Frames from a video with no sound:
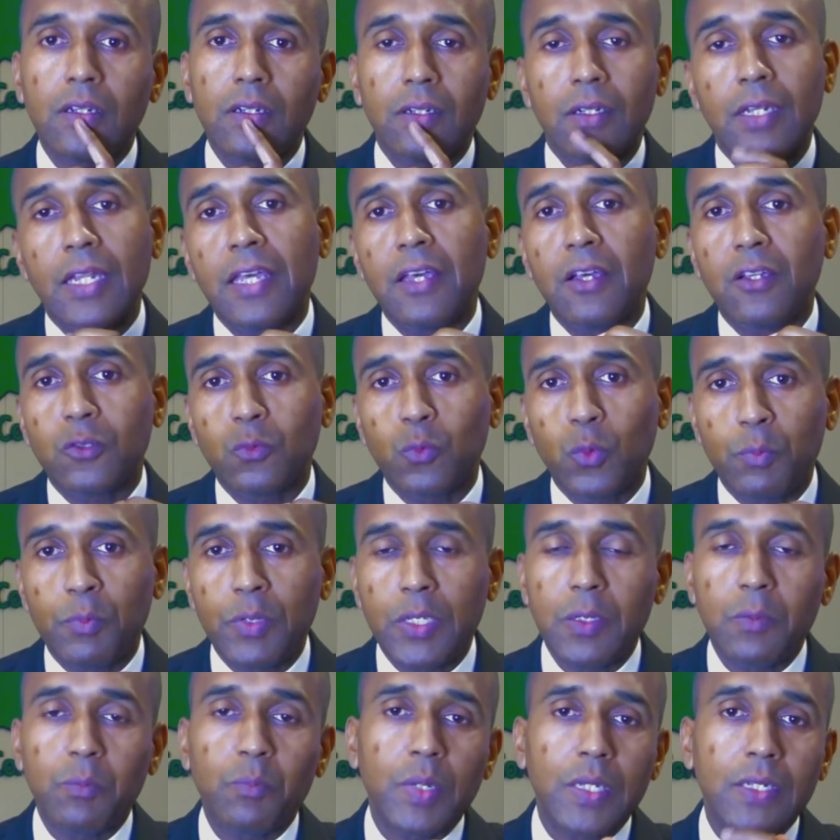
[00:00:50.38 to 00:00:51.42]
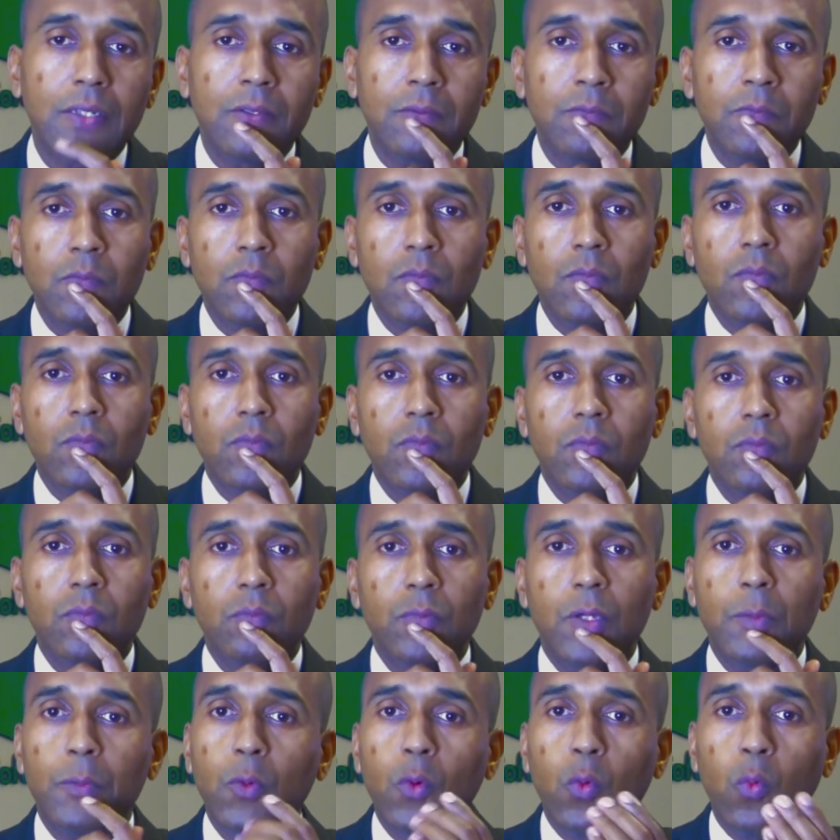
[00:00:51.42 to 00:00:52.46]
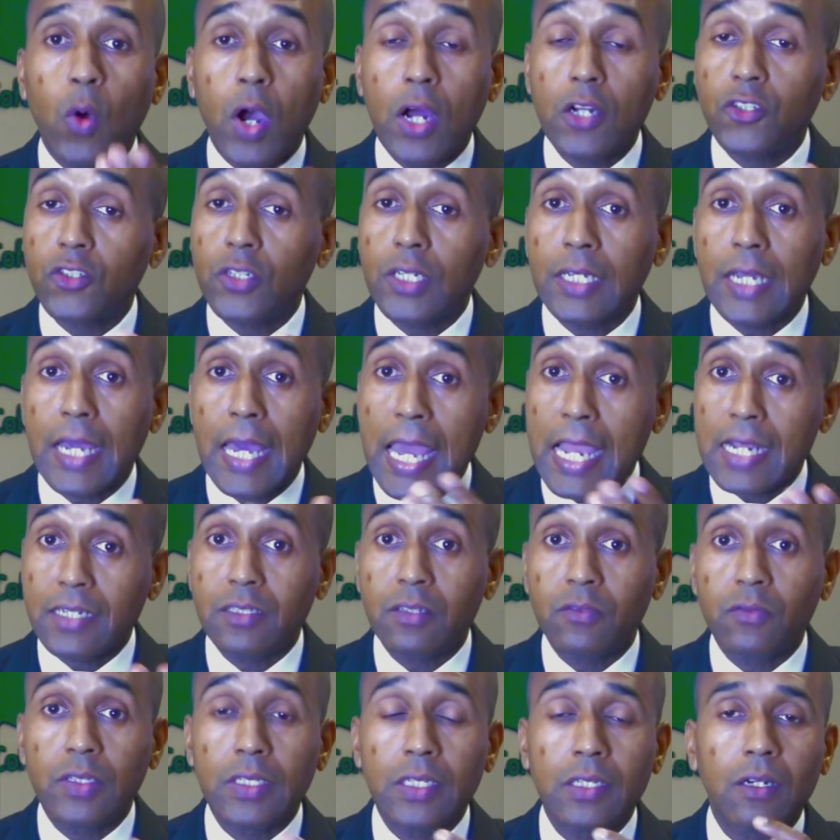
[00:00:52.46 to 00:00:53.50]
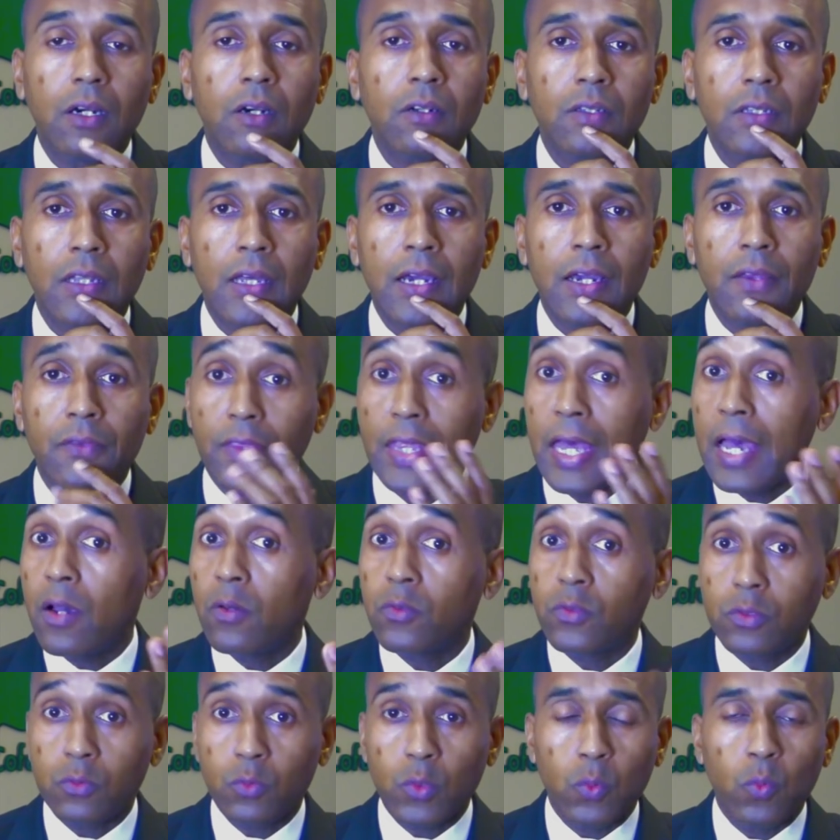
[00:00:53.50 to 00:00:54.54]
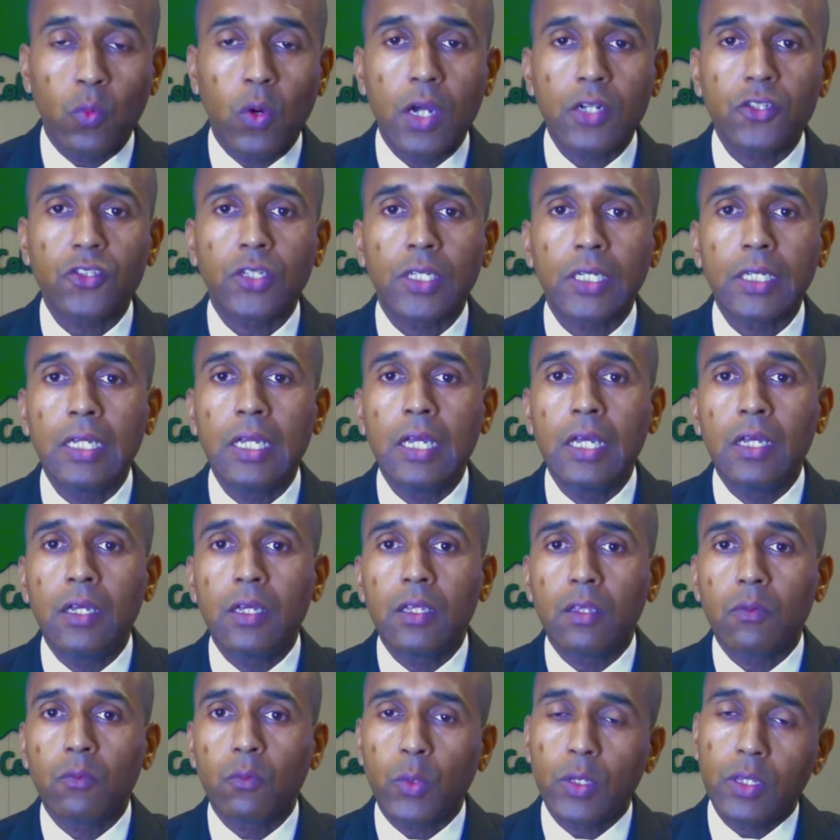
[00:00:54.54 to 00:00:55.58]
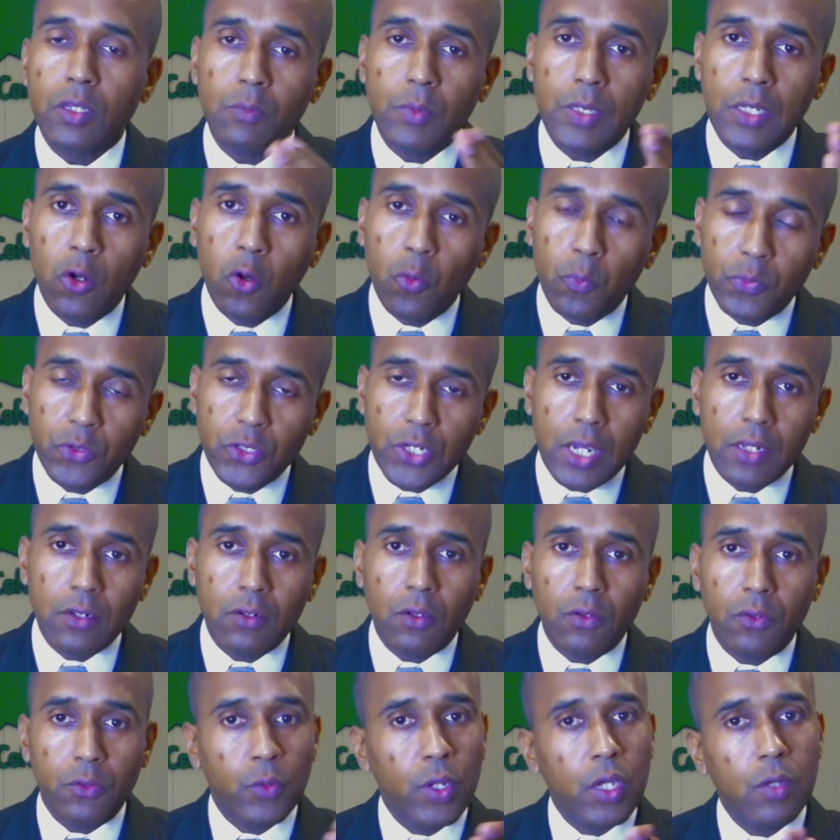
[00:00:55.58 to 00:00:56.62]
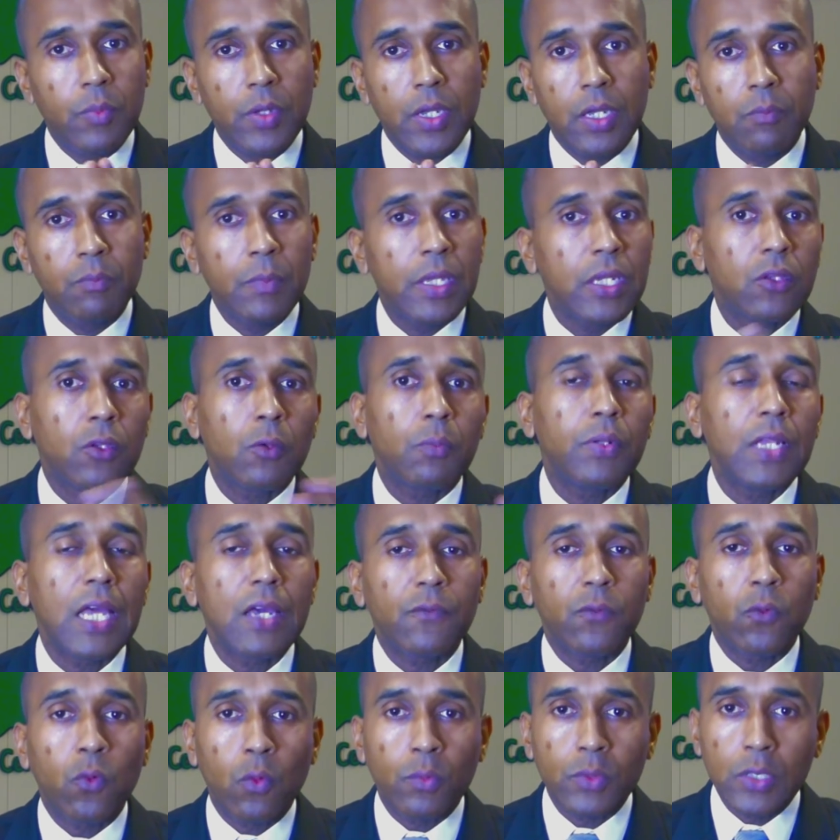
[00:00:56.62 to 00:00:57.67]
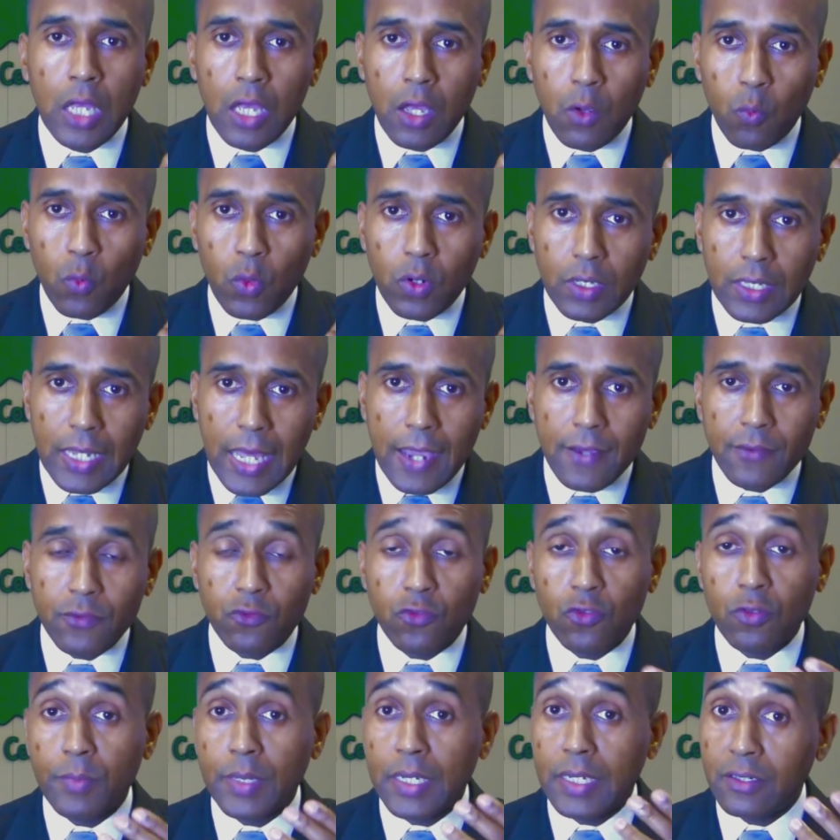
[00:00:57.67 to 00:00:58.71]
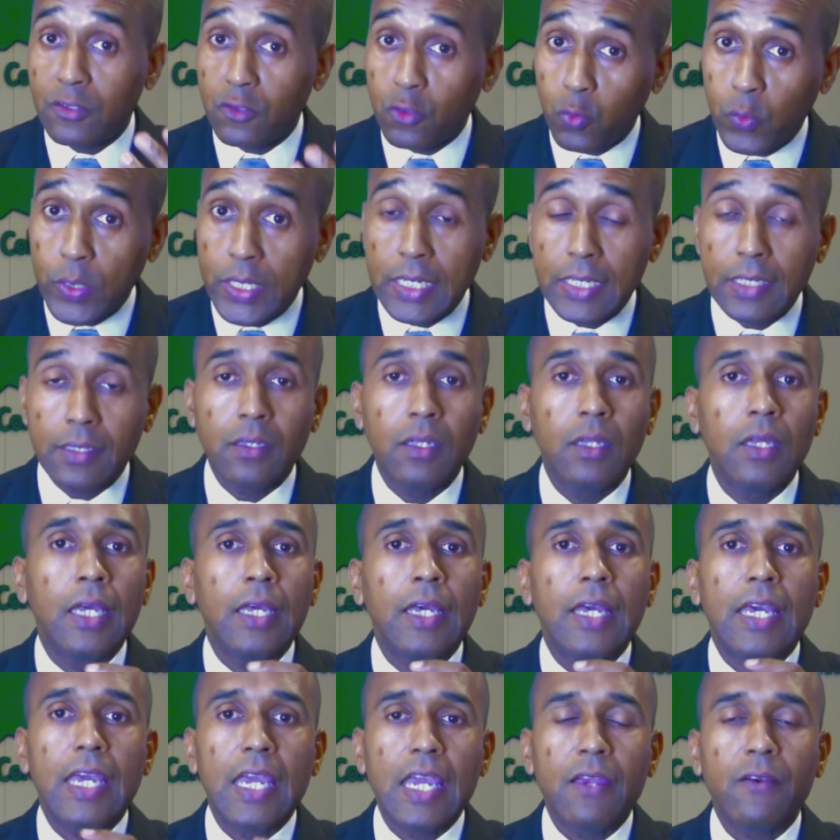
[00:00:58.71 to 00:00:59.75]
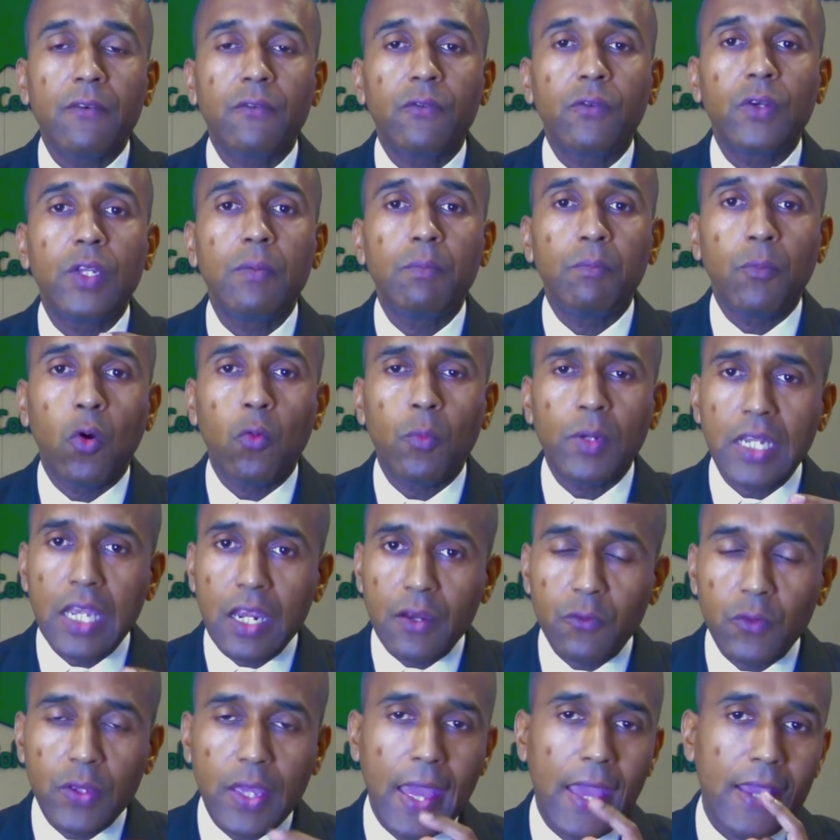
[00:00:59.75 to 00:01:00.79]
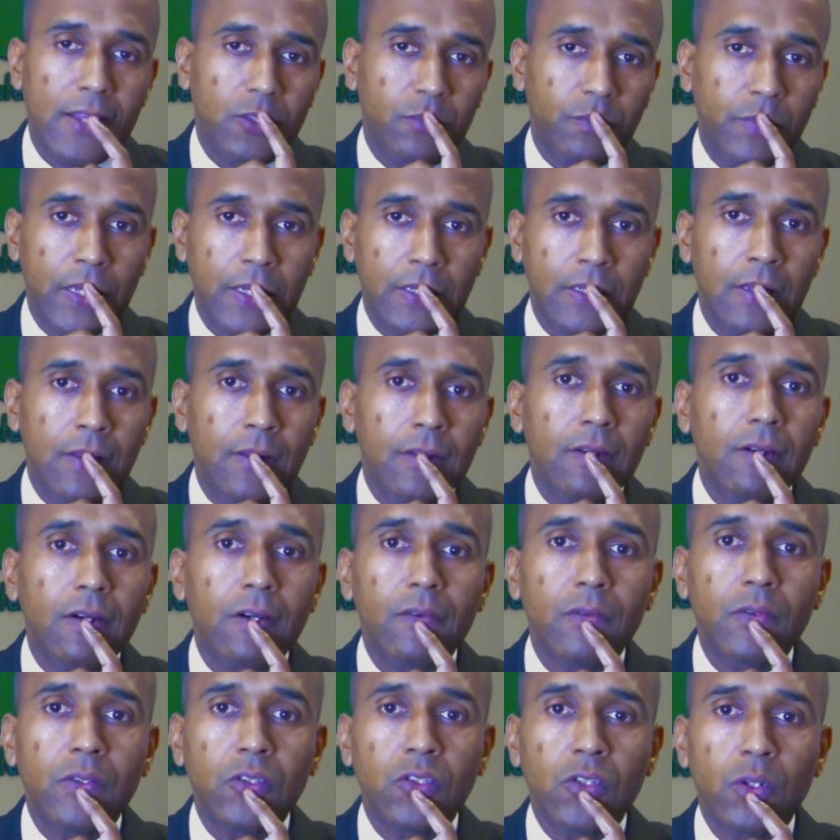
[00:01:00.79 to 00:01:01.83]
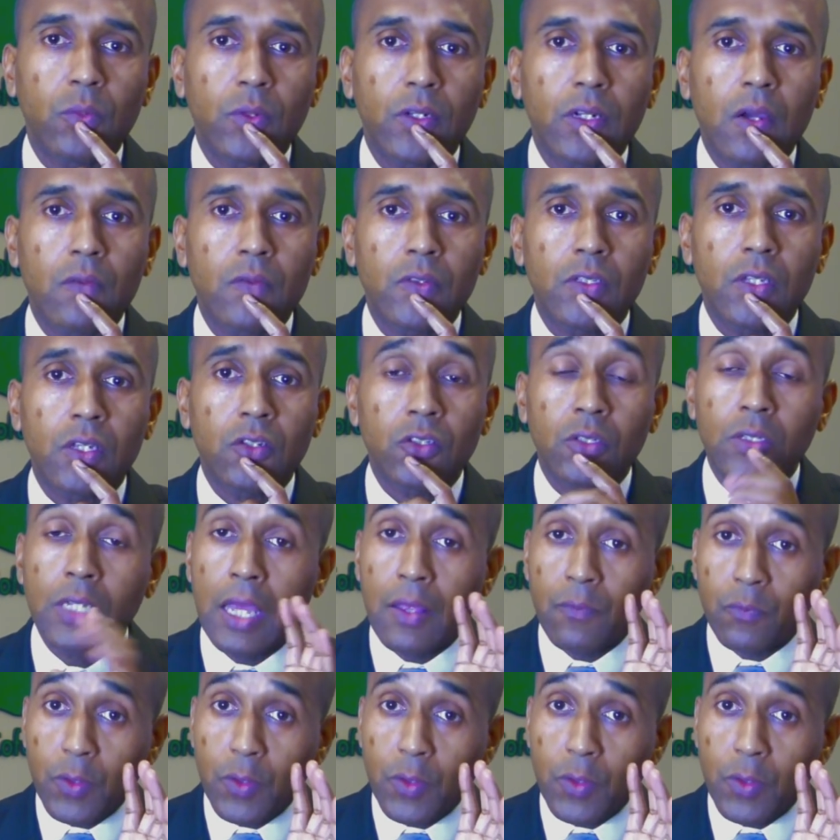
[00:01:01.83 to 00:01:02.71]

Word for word: Nails were being bitten. People were watching actively online. Thousands were watching, whether it be Hope Channel, 3ABN, many other platforms were live streaming and tweeting every moment, every aspect of the general conference.